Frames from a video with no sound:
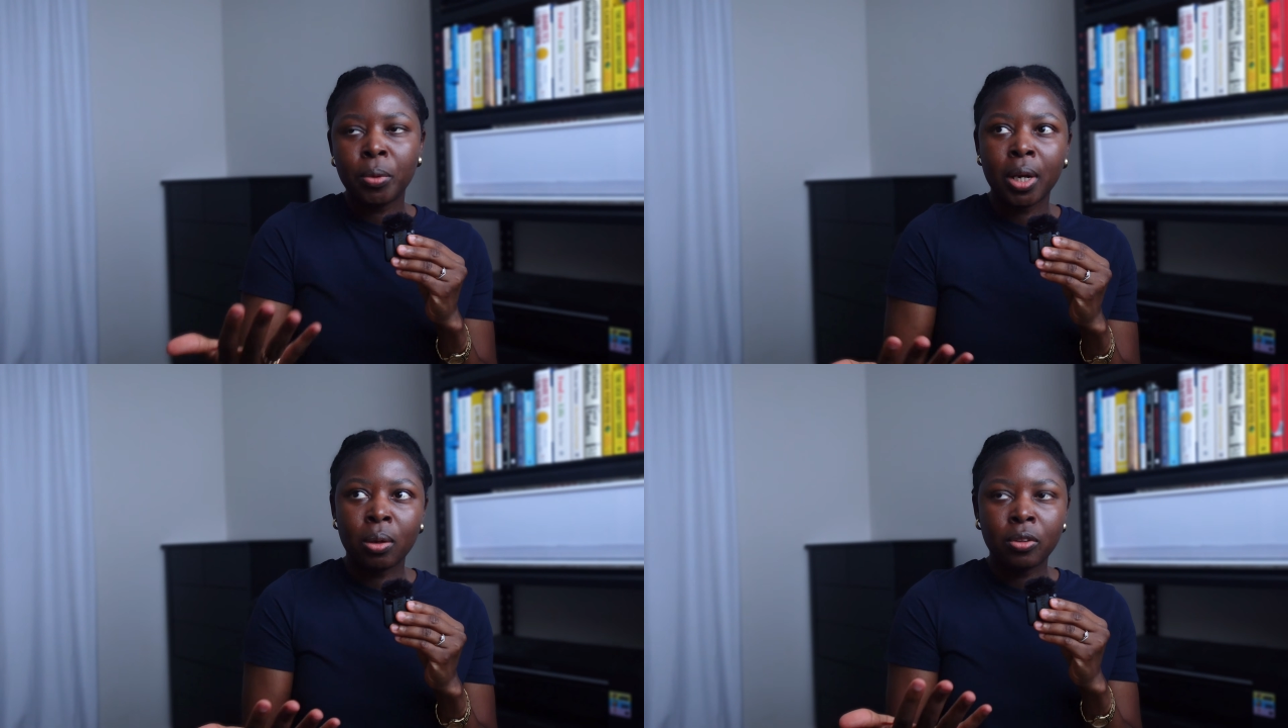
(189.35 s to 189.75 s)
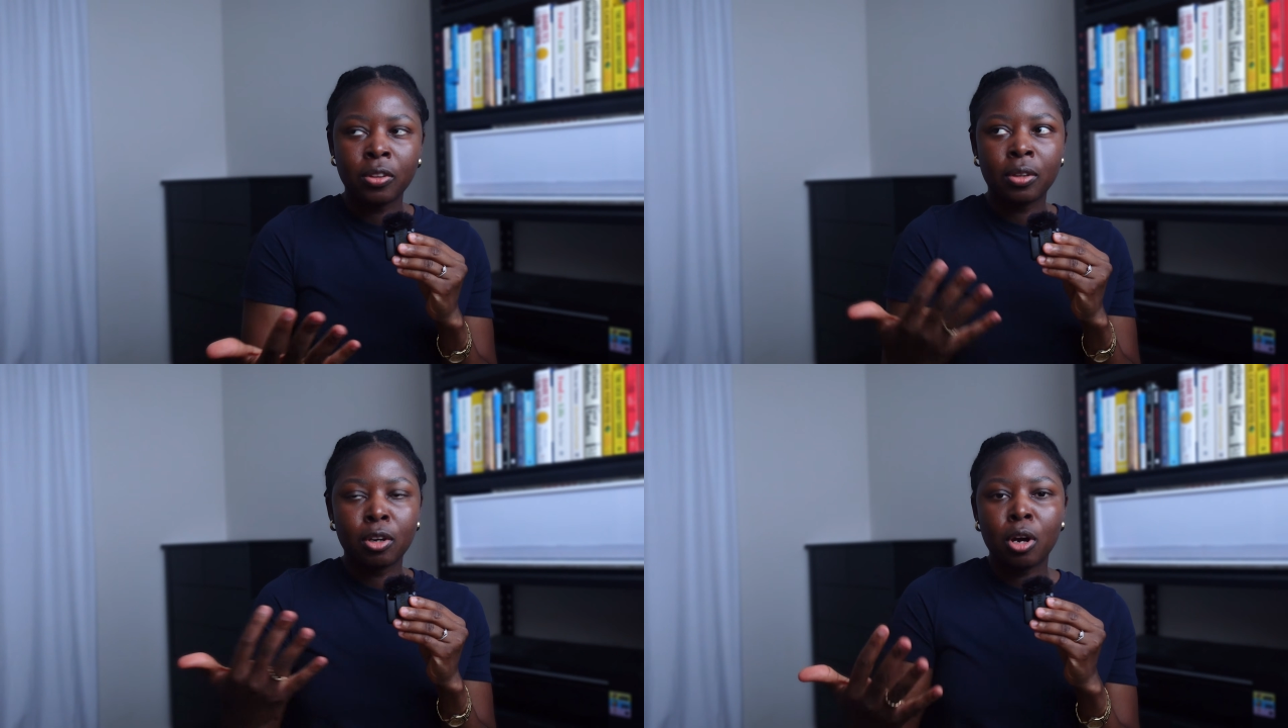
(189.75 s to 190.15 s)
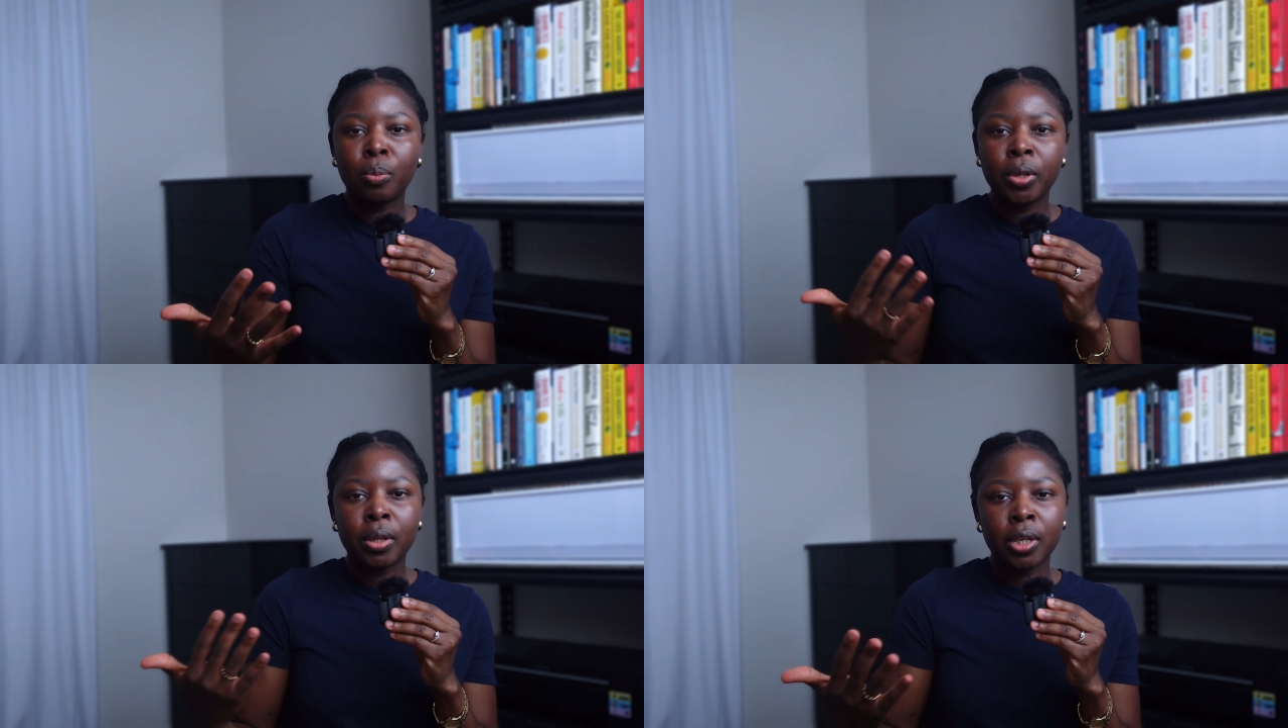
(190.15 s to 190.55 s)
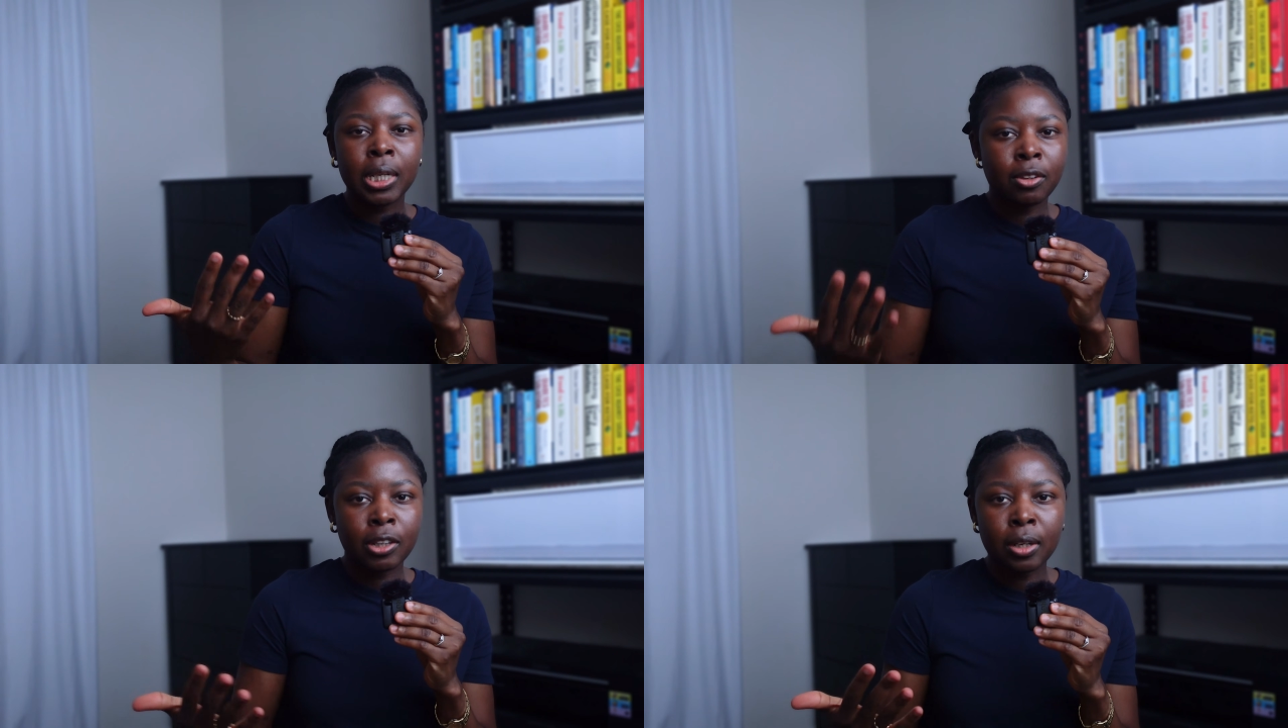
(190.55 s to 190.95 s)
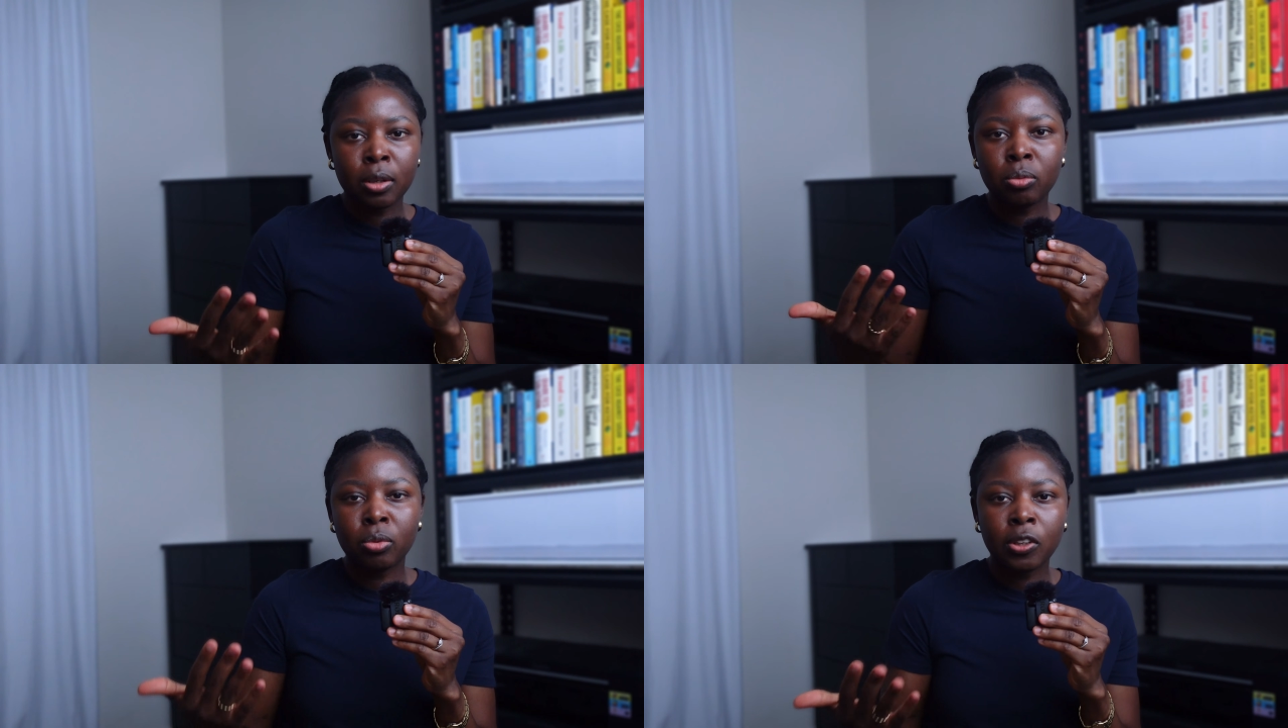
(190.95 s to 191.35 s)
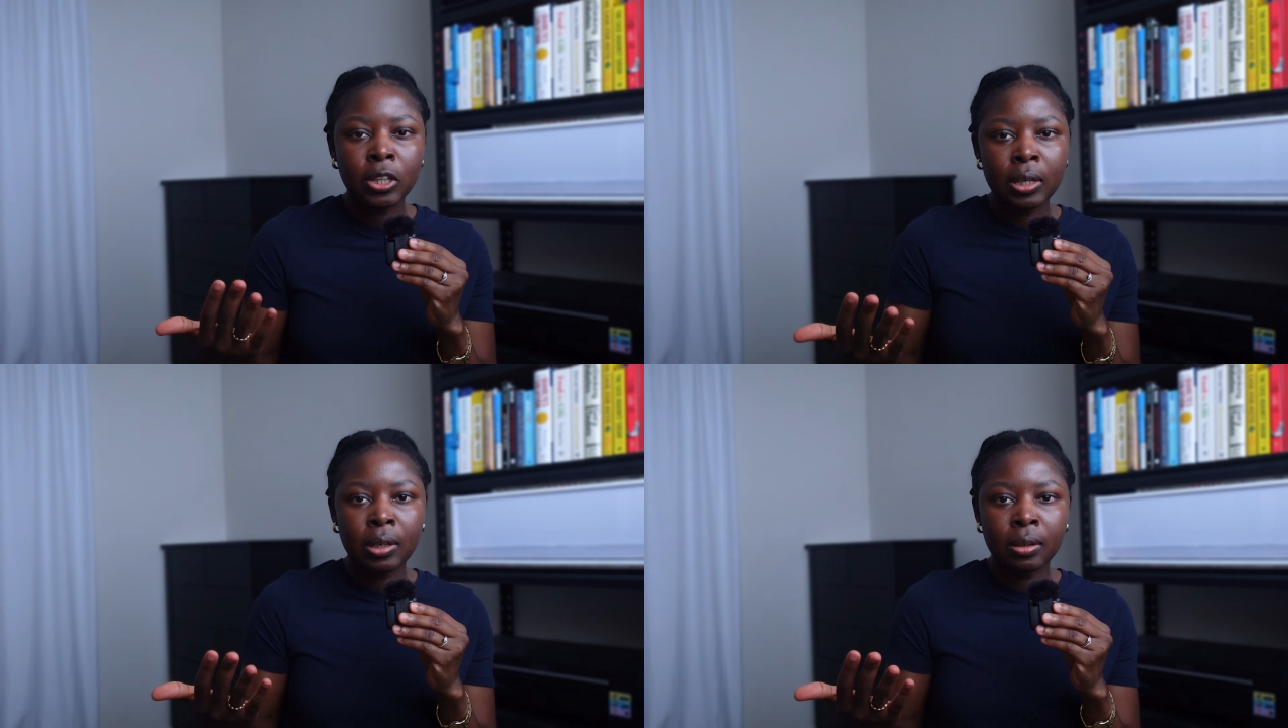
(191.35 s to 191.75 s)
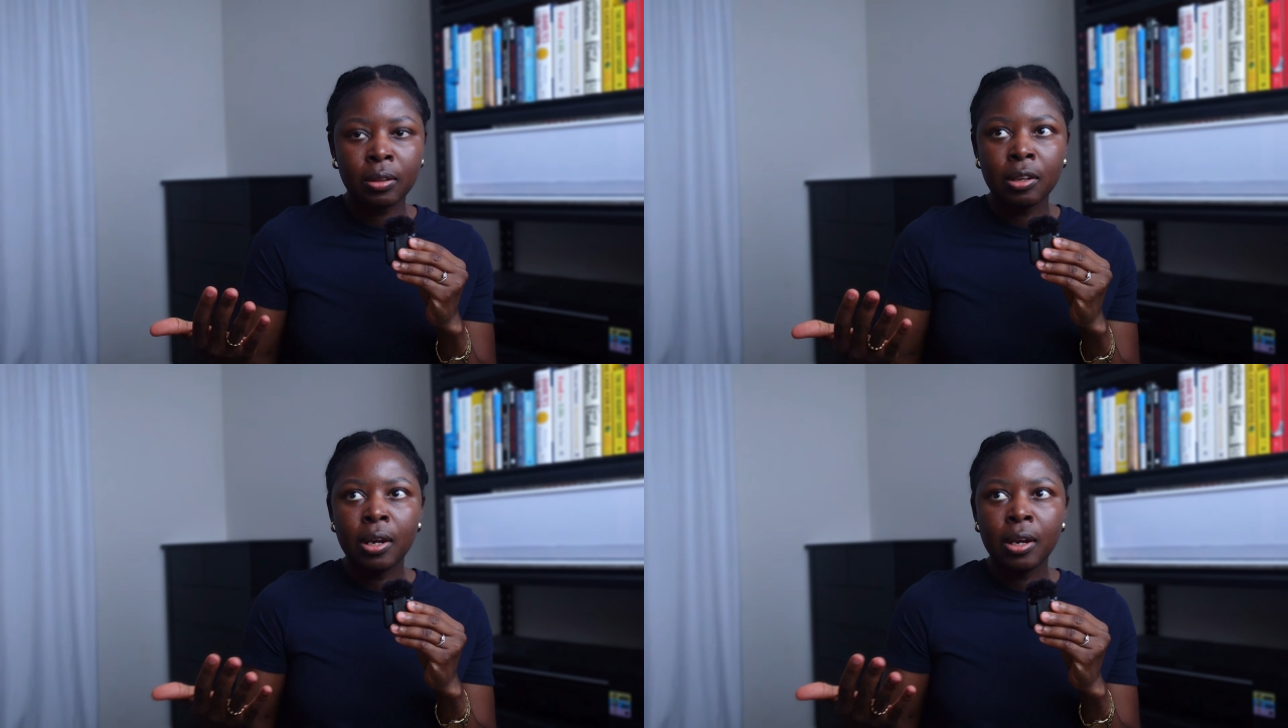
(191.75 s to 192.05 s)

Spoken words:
else's and copying their entire routines,